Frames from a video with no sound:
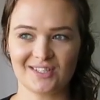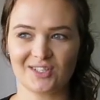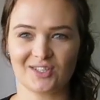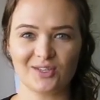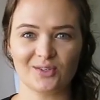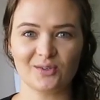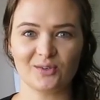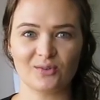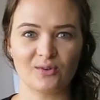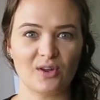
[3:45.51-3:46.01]

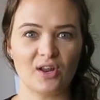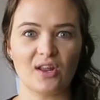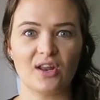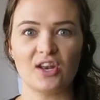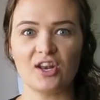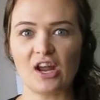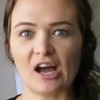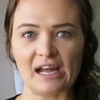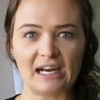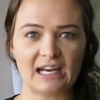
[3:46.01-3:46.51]
to
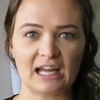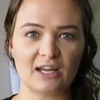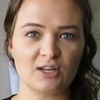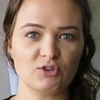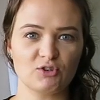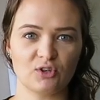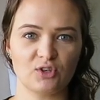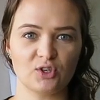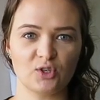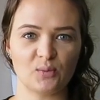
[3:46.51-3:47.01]

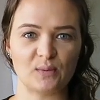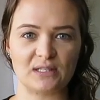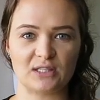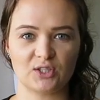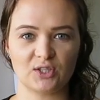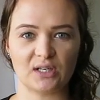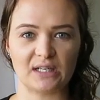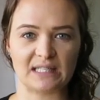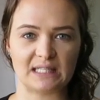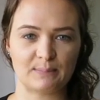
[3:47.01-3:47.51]
$900 US
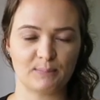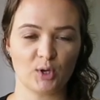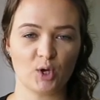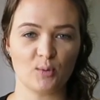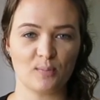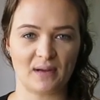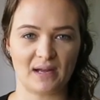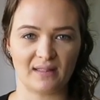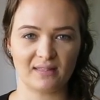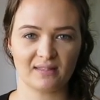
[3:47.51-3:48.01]

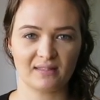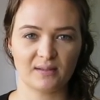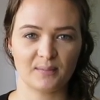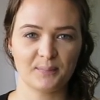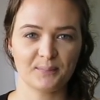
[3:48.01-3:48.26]
per month.